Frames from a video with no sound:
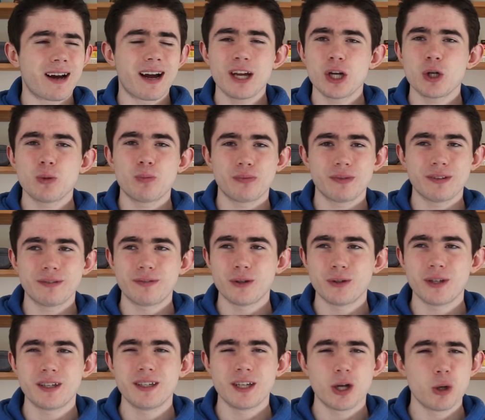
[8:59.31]
I hope if you
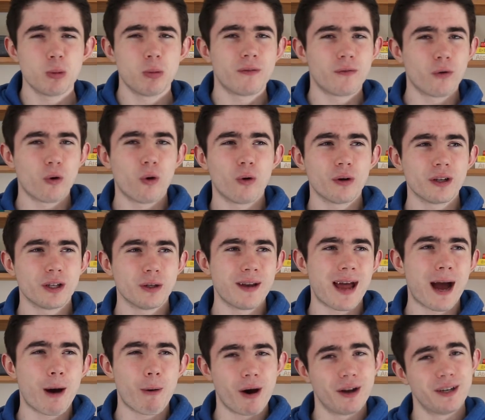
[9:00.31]
didn't know before, you
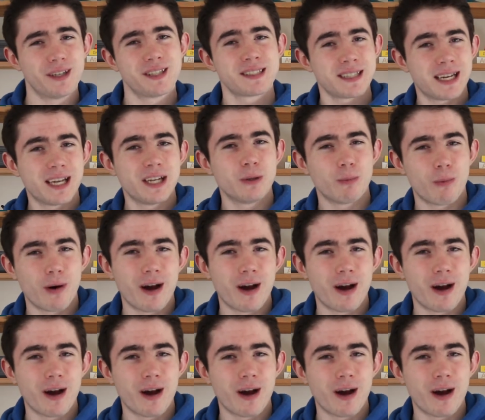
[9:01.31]
now understand